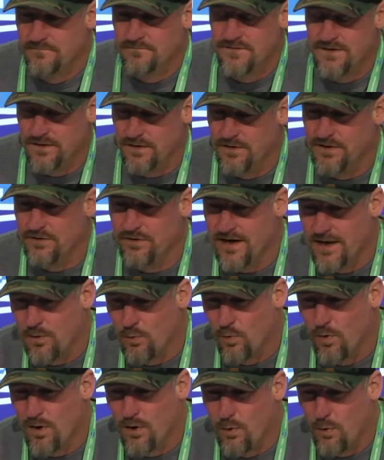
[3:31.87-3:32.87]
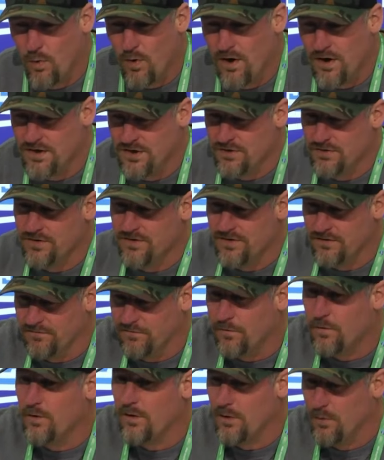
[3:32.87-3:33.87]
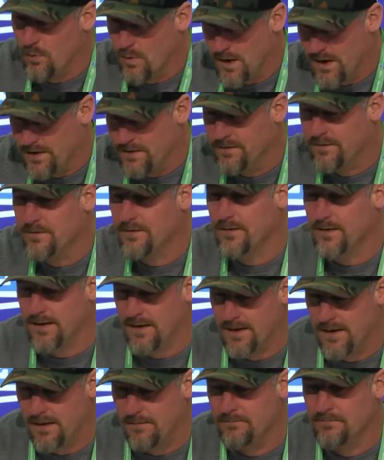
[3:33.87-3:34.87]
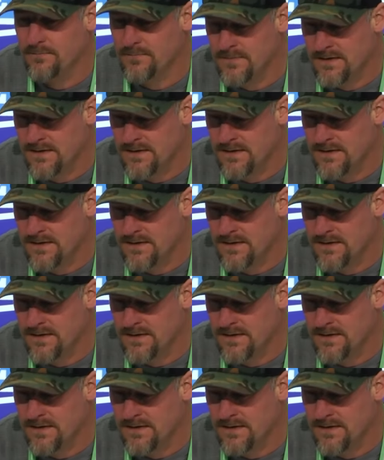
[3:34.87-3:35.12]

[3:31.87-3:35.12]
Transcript: You know, you're out of 101. You're into 401. Um,